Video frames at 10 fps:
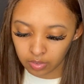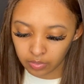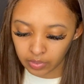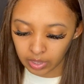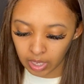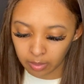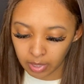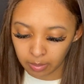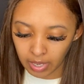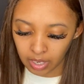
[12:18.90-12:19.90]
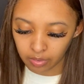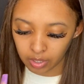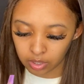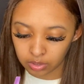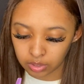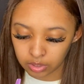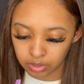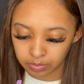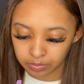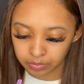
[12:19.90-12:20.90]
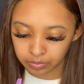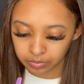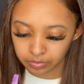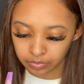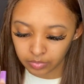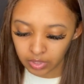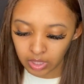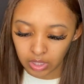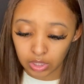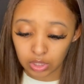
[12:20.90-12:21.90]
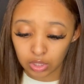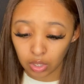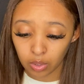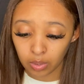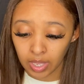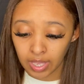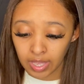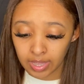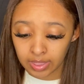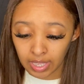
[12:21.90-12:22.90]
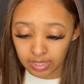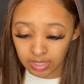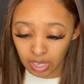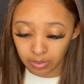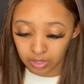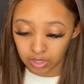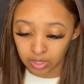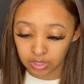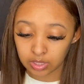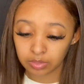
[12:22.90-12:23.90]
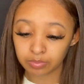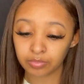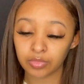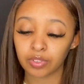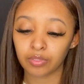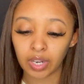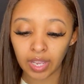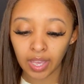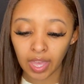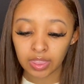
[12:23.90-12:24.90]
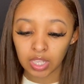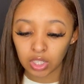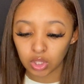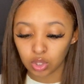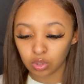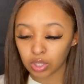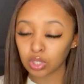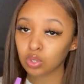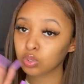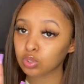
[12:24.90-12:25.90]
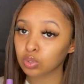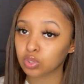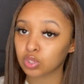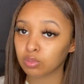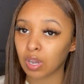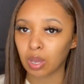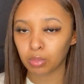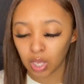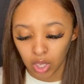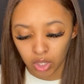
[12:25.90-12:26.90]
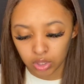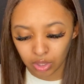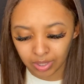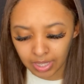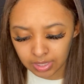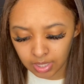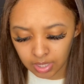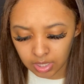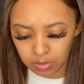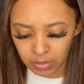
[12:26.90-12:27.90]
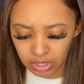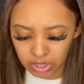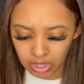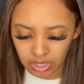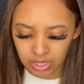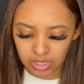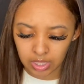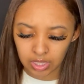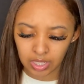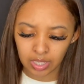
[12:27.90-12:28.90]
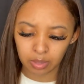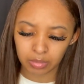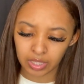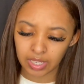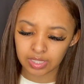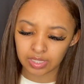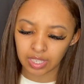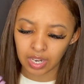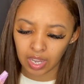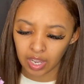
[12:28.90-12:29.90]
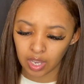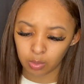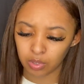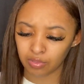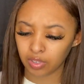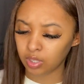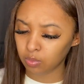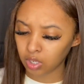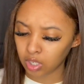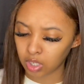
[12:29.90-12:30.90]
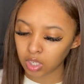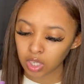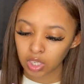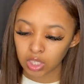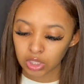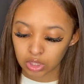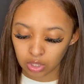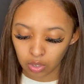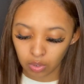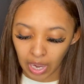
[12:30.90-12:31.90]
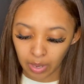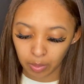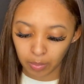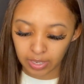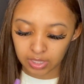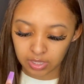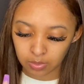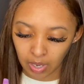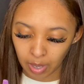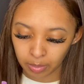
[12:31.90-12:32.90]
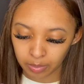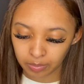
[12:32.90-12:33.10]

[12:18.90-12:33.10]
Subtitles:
For a lot of my backgrounds. So that's how it looks, right? And then you can also swap. So let's say this picture isn't in a place that I would really want it. So I will press swap